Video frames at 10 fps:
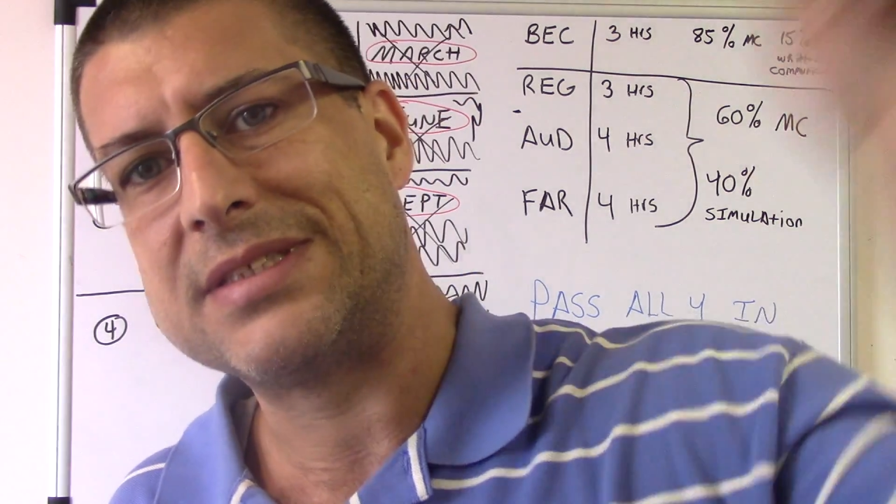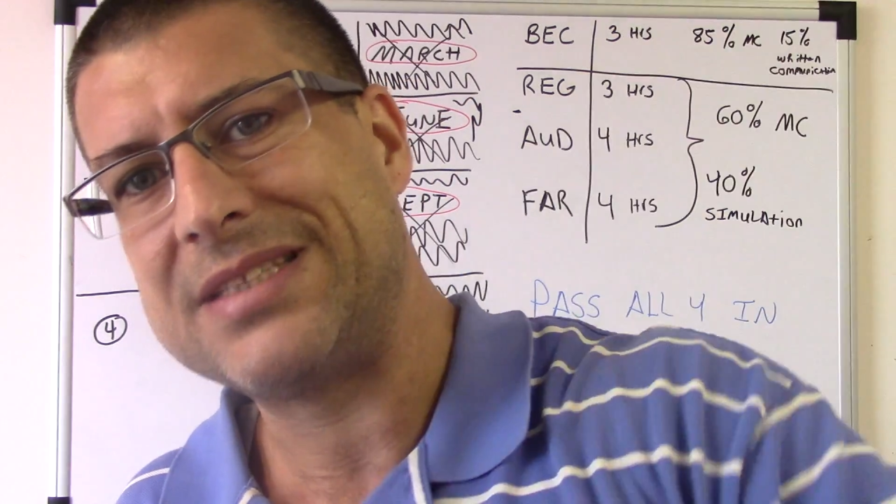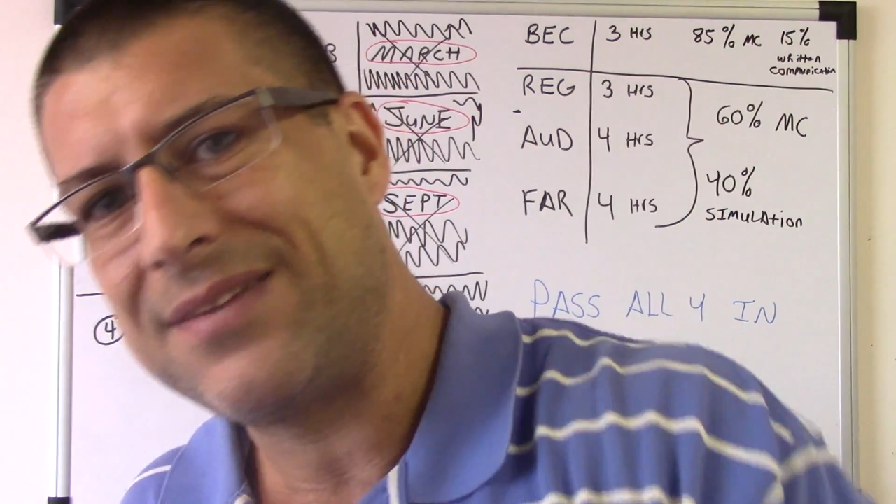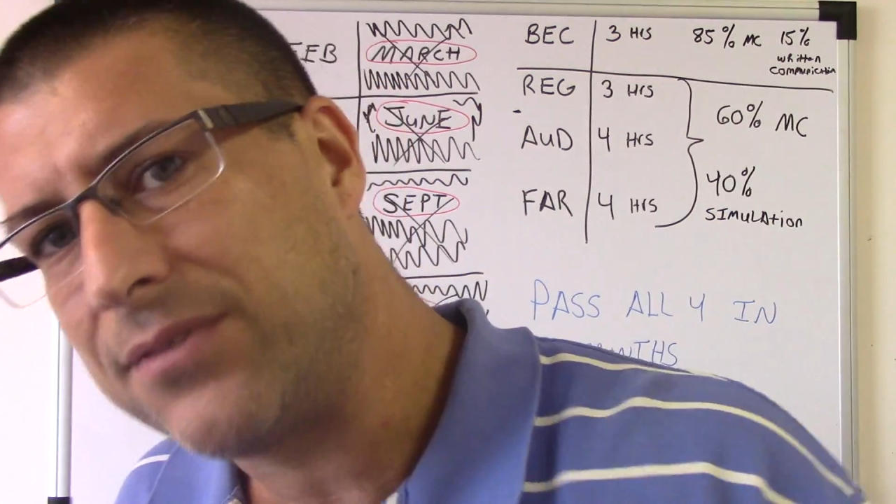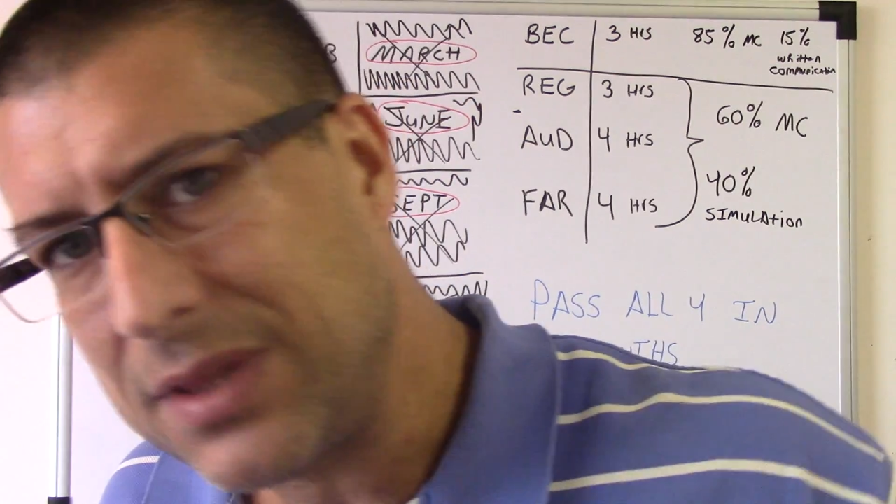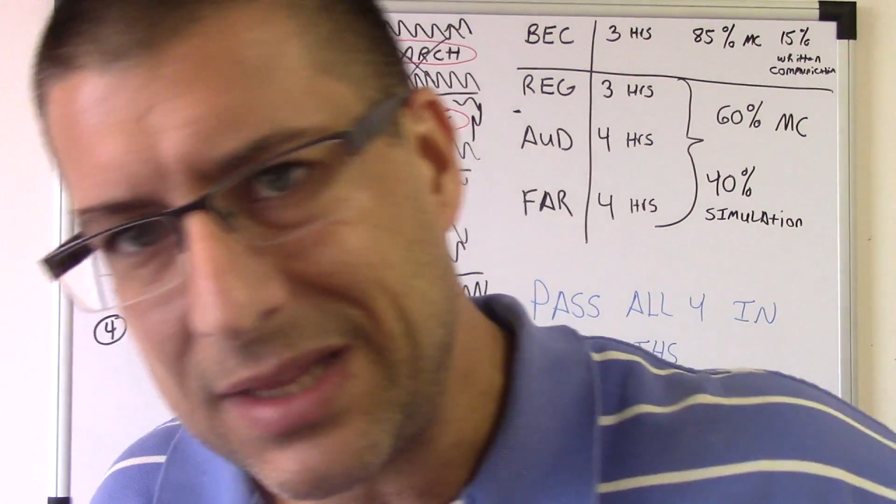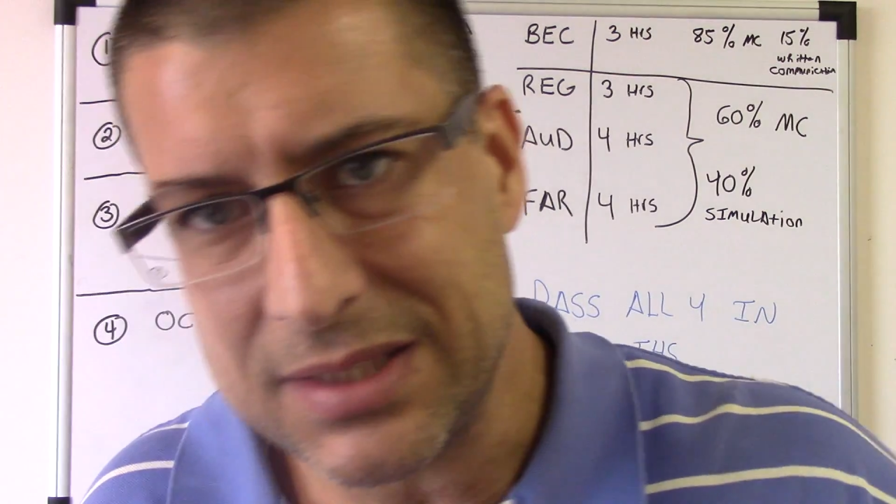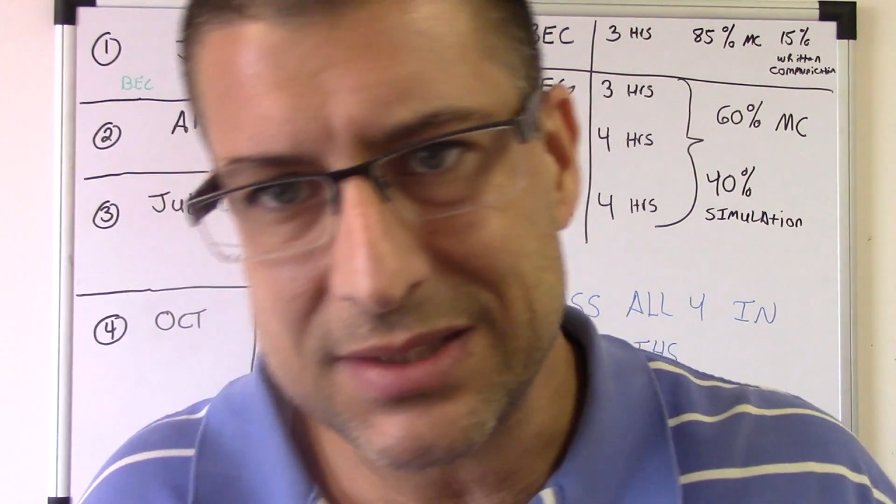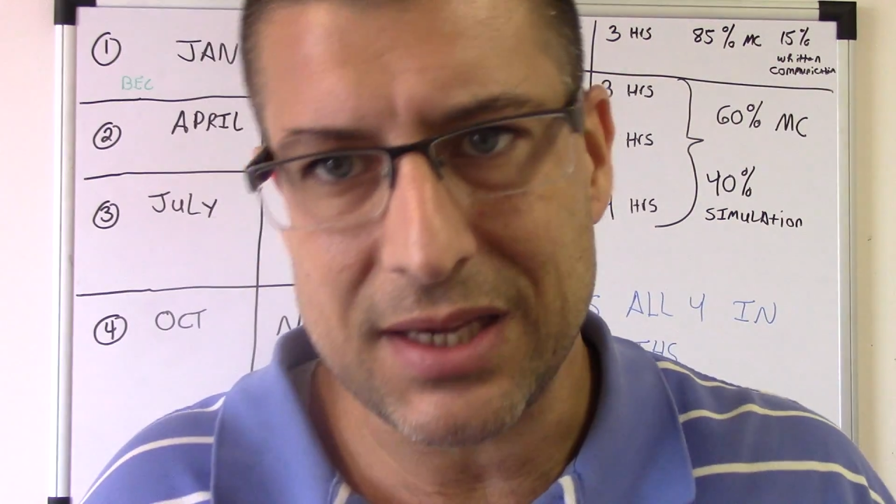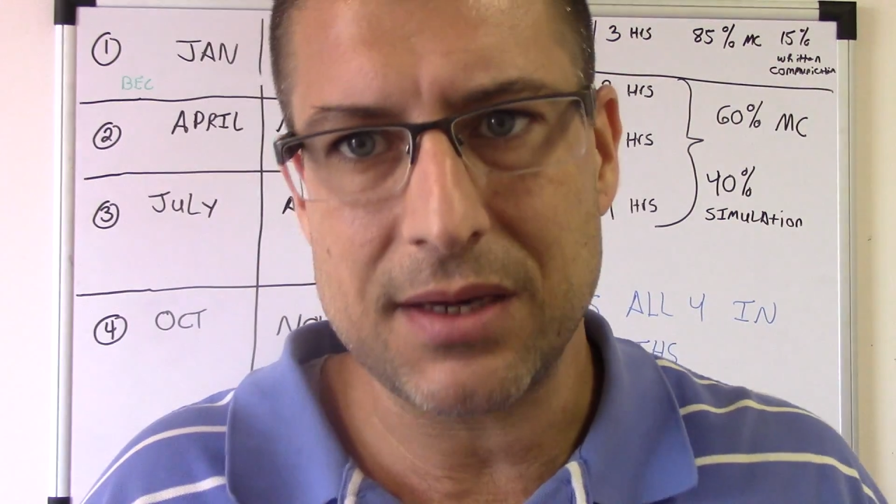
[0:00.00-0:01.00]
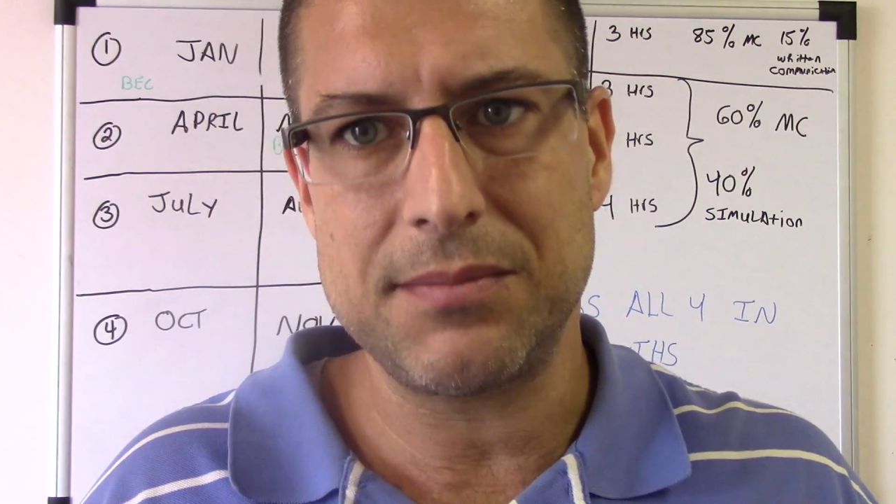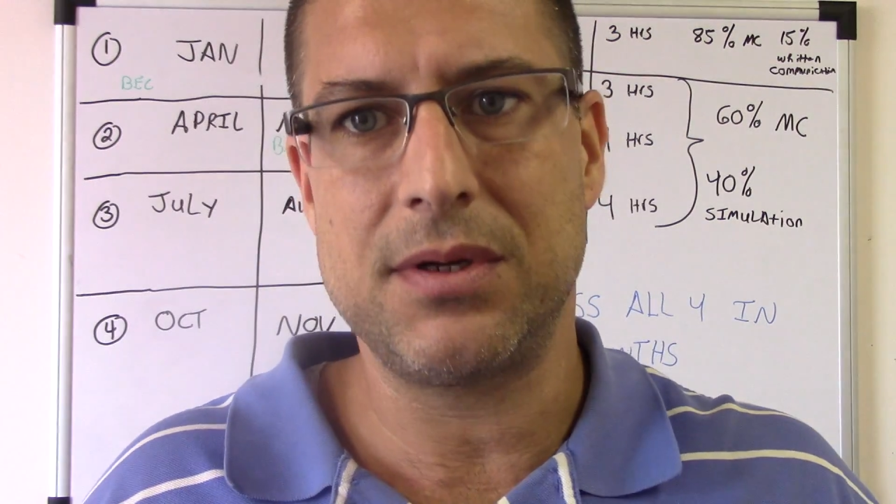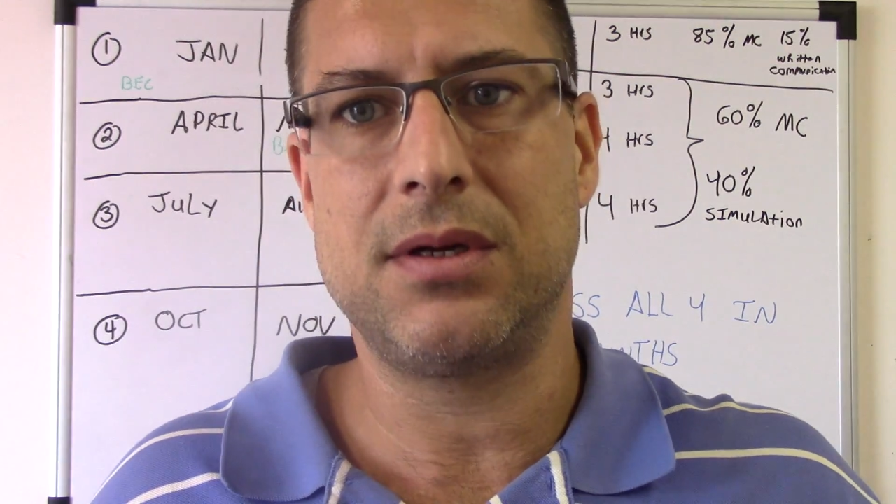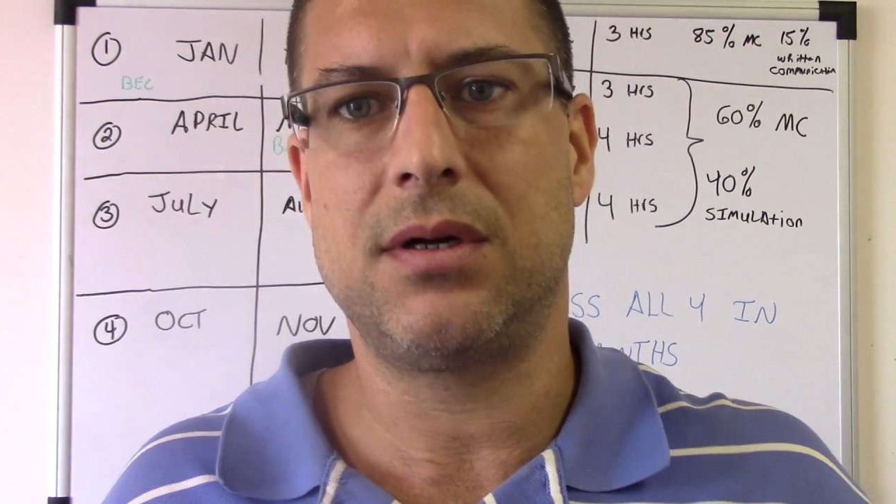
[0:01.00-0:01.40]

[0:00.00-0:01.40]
sit for the exam,